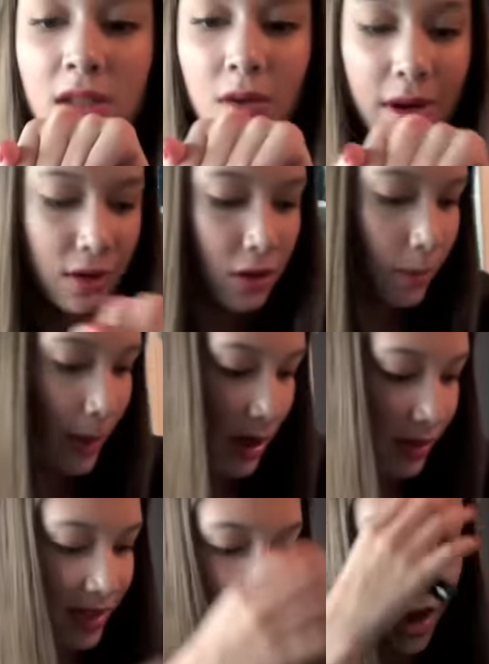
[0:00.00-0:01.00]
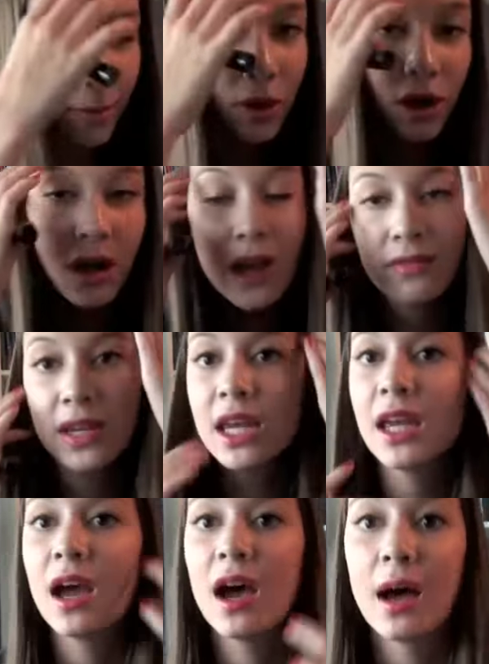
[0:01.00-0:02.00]
So I don't know about that part of
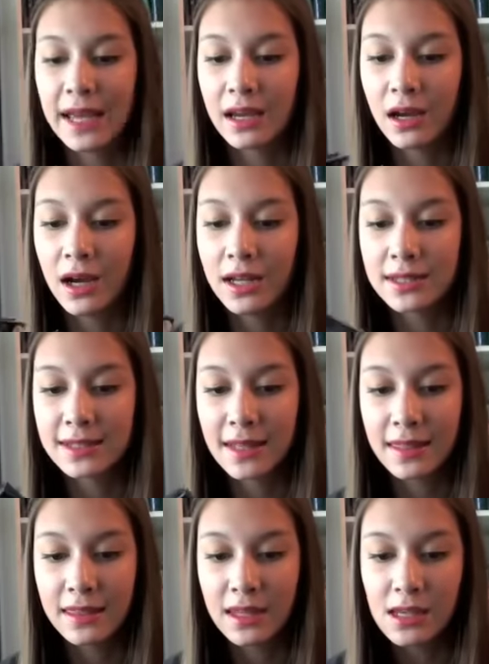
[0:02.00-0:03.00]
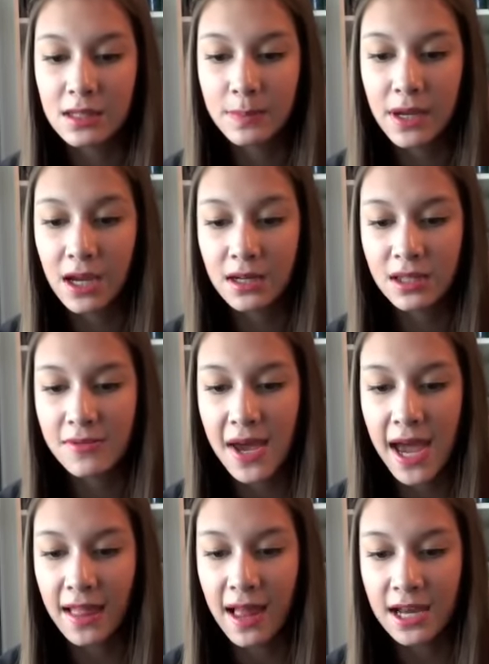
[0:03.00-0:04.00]
it. Um, I got these pairs of
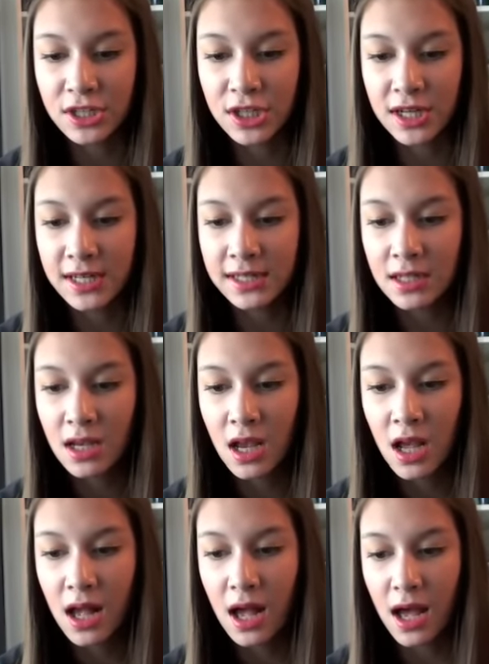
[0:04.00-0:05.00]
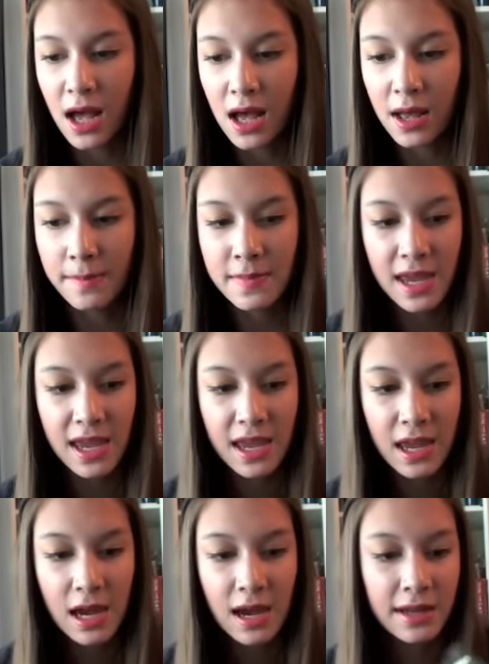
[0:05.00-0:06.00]
eyelashes um,
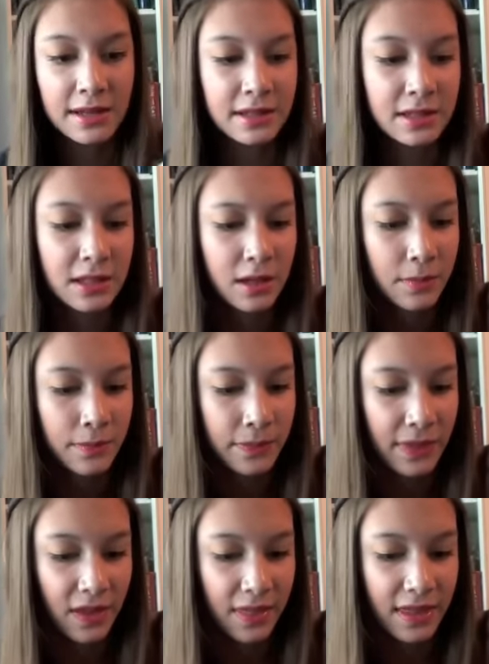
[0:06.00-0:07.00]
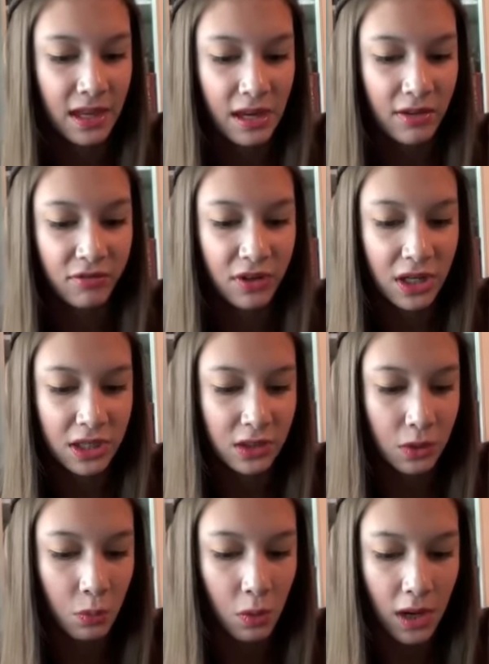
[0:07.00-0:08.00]
and the
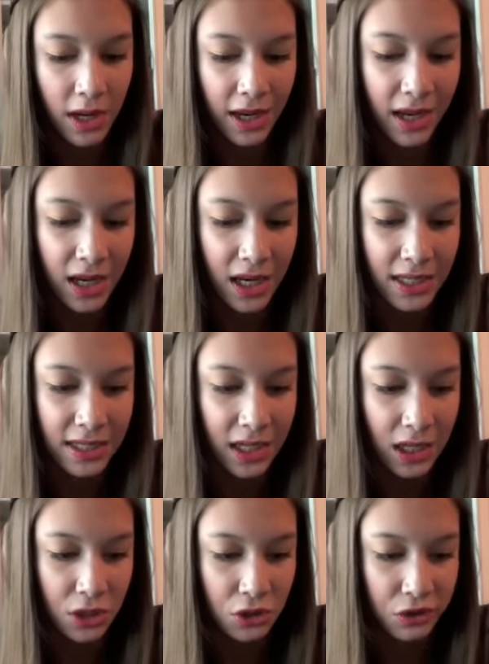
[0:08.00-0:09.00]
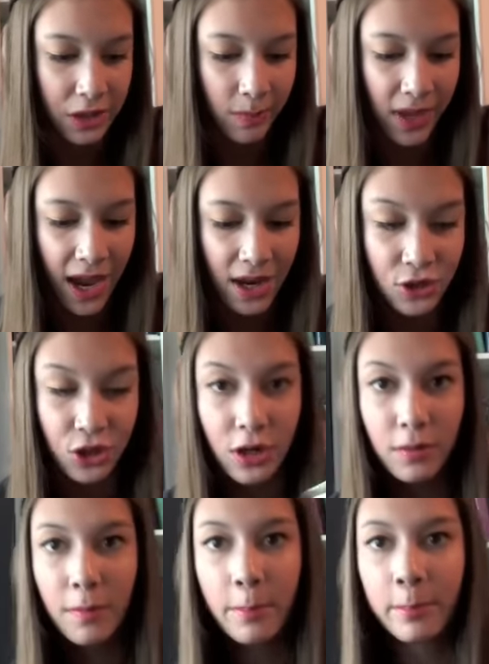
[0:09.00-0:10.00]
first one is in
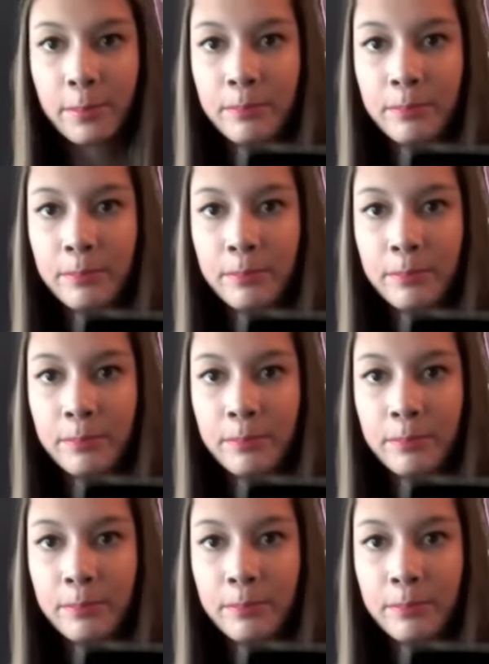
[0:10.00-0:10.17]
Dreamcatcher and